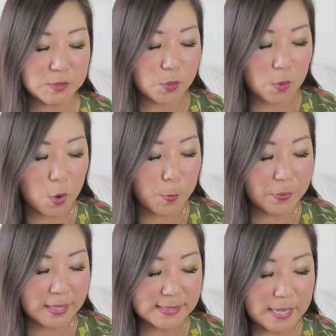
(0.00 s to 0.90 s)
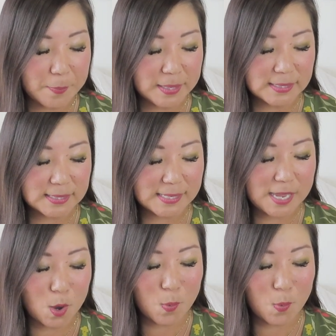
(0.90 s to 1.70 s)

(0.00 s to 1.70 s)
So we'll open this up and see